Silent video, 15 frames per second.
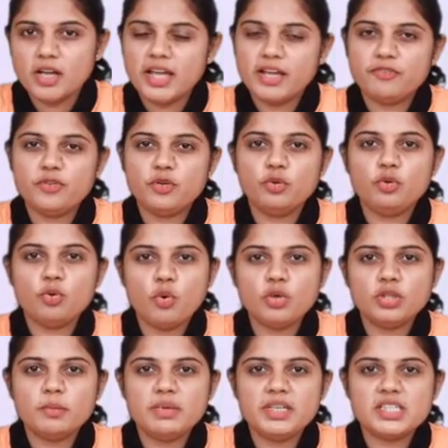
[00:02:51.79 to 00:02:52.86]
If you
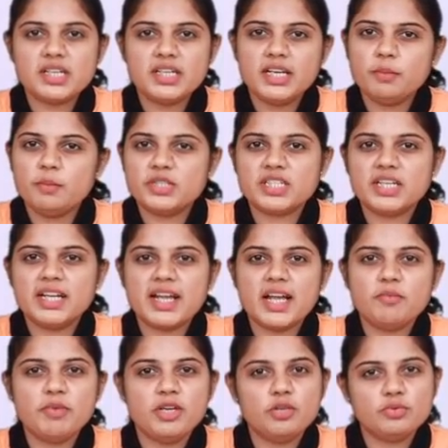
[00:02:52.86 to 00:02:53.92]
know the BJT, BJT
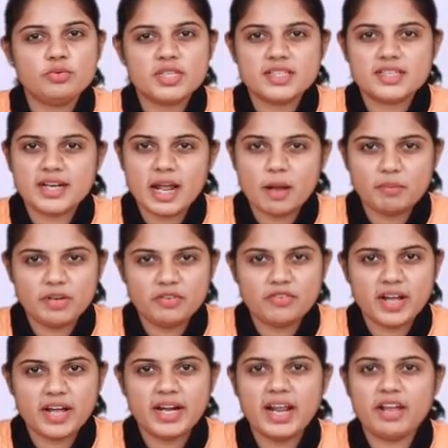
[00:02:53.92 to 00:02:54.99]
can be used as an
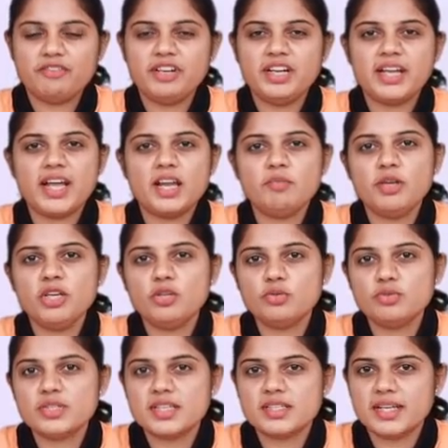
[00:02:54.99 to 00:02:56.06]
amplifier, FET can be
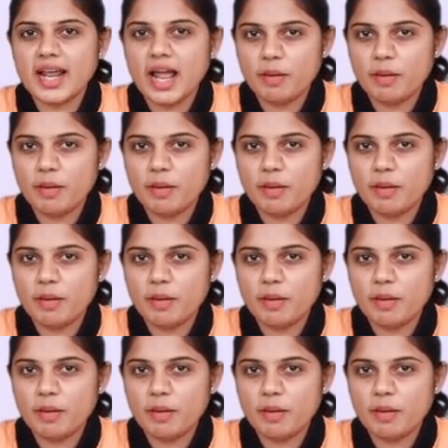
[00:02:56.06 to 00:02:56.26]
used as an